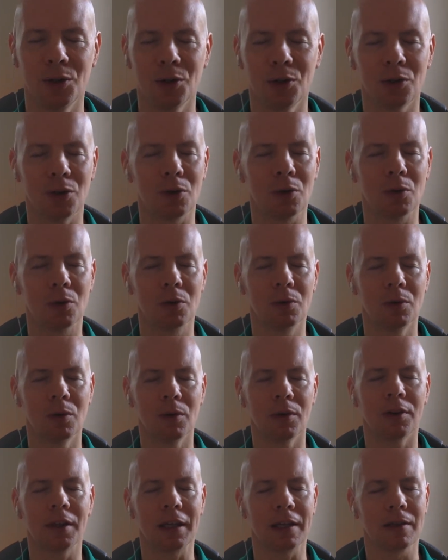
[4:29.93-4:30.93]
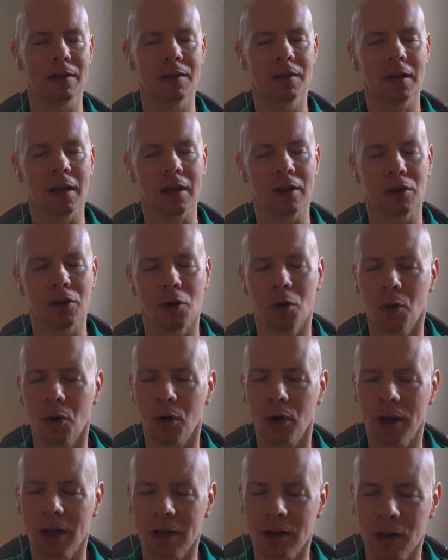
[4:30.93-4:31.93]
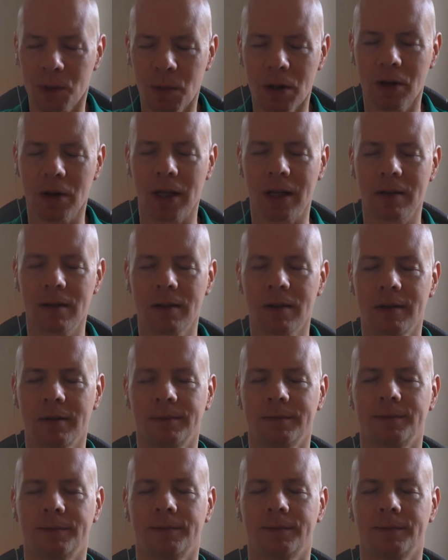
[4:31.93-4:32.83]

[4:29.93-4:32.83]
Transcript: to things in your experience.